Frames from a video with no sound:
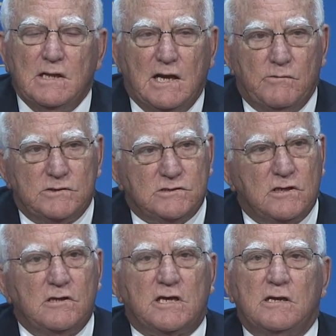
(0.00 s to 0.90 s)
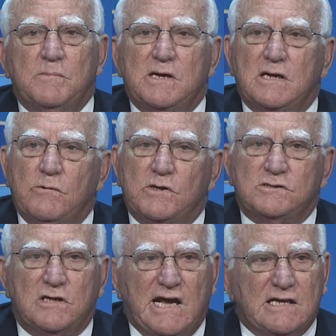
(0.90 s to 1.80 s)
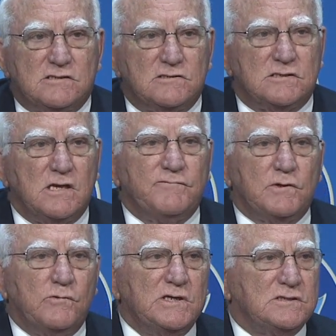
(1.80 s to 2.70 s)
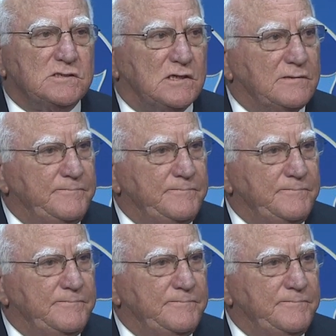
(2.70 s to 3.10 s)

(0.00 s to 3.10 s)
I want you to look in the mirror and I want you to ask yourself a question.